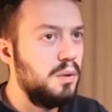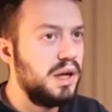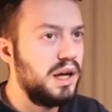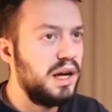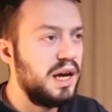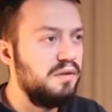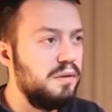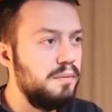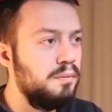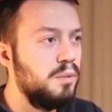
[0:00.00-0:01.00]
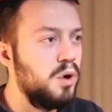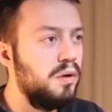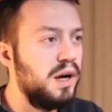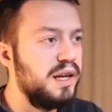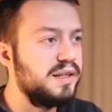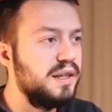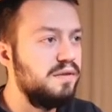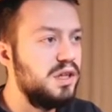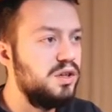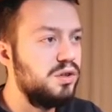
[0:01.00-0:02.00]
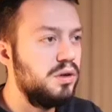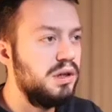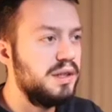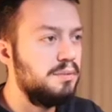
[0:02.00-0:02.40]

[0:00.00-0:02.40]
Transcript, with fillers: We can have more or less definition,